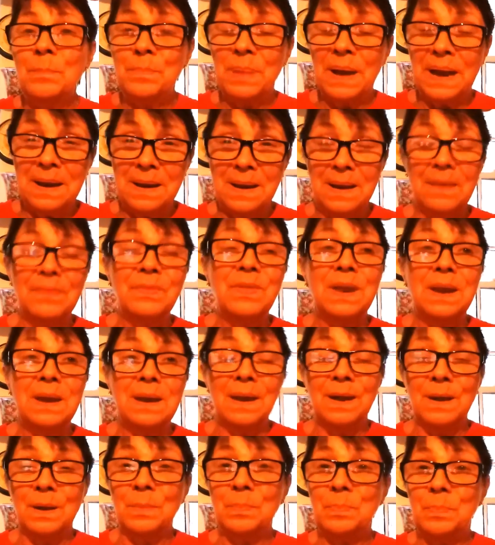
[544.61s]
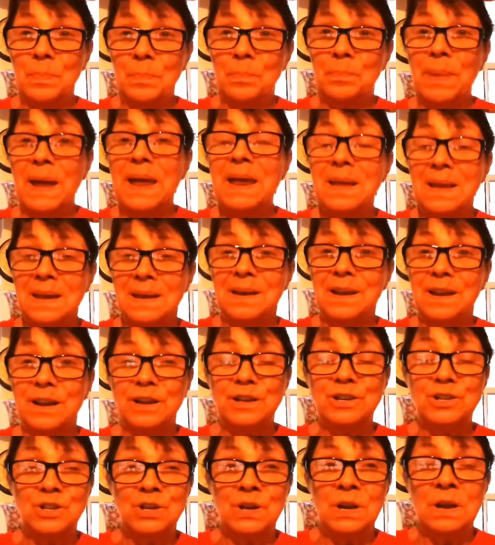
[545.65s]
pan, the baking
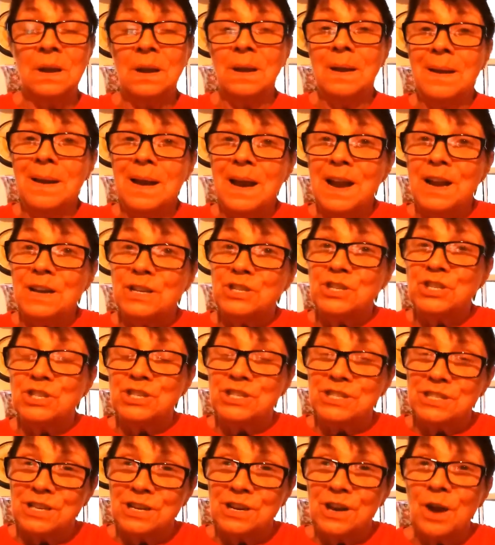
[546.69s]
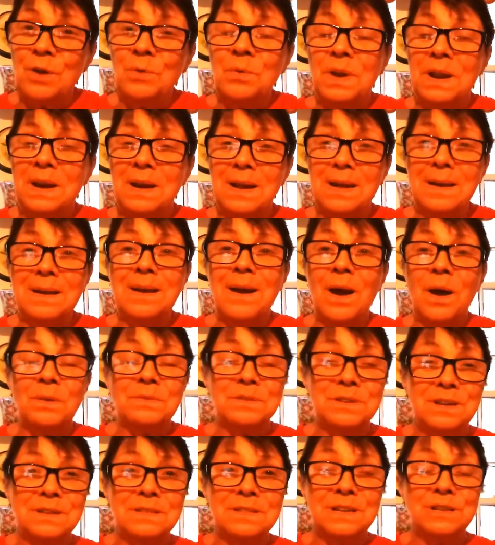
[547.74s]
dish, and scooted it
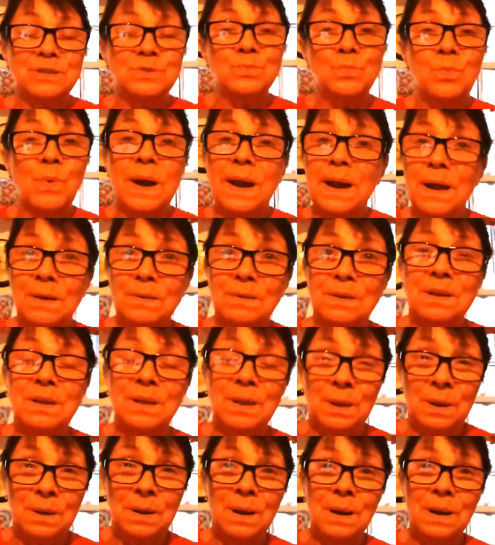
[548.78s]
onto this round